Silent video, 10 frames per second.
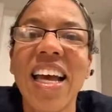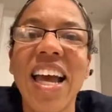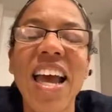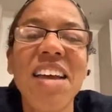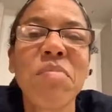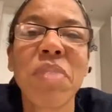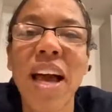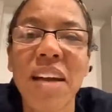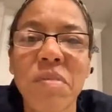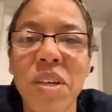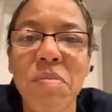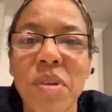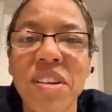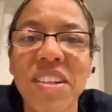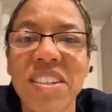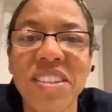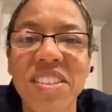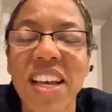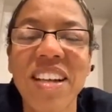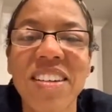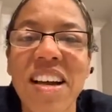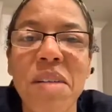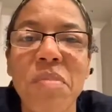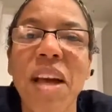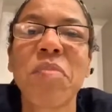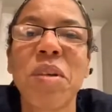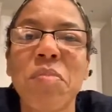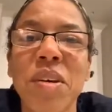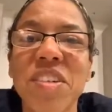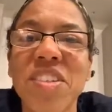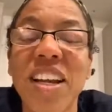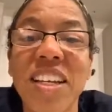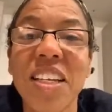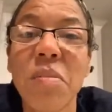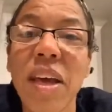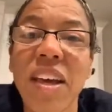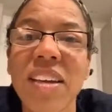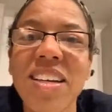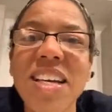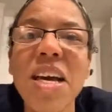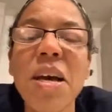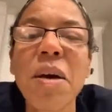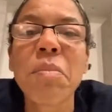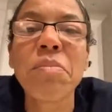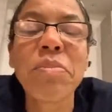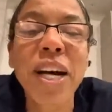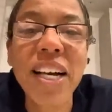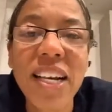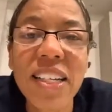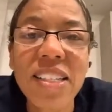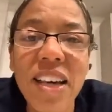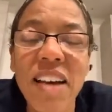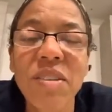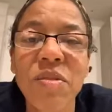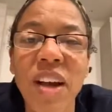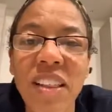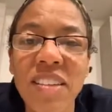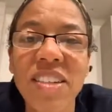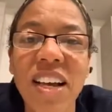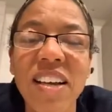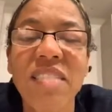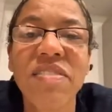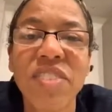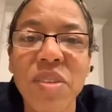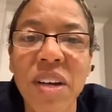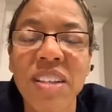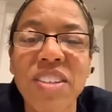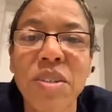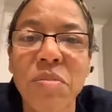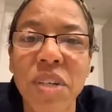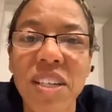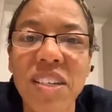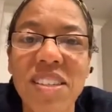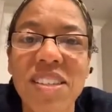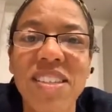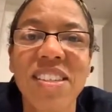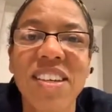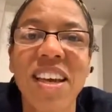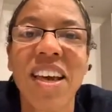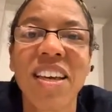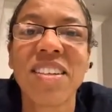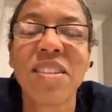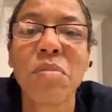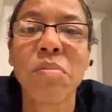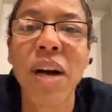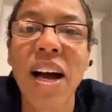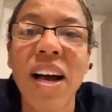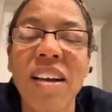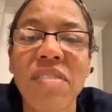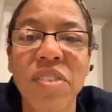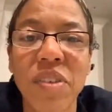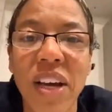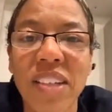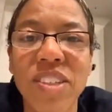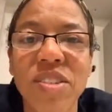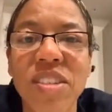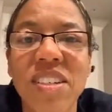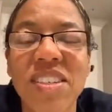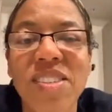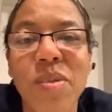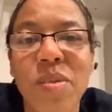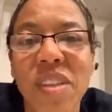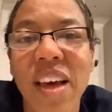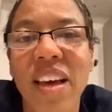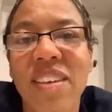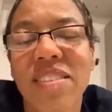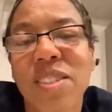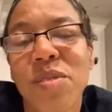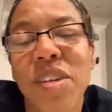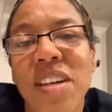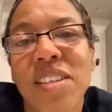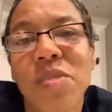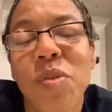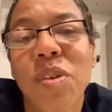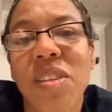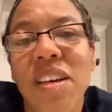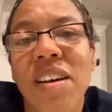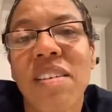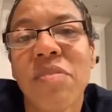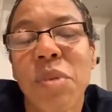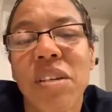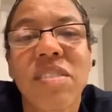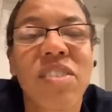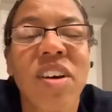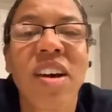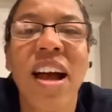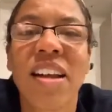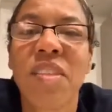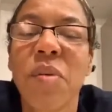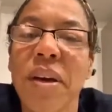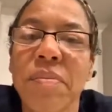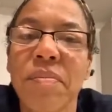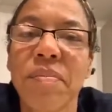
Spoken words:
8 black bean burgers, 8, 9 black bean burgers that I need to make. But I would rather take a few extra minutes and buy a few extras so that 2 days worth of meals are out of the way.